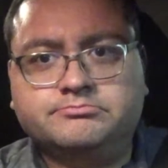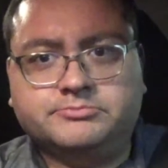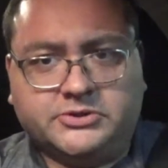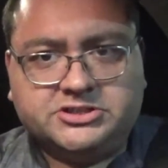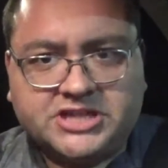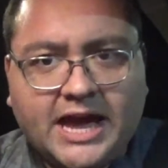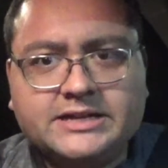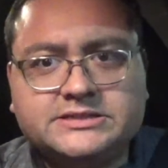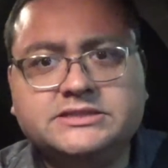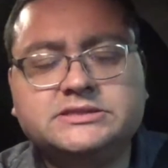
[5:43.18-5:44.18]
they're
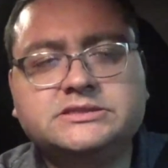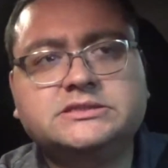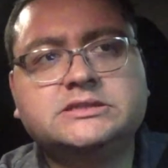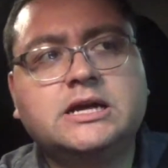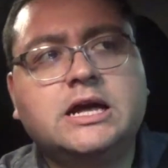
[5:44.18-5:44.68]
scientists,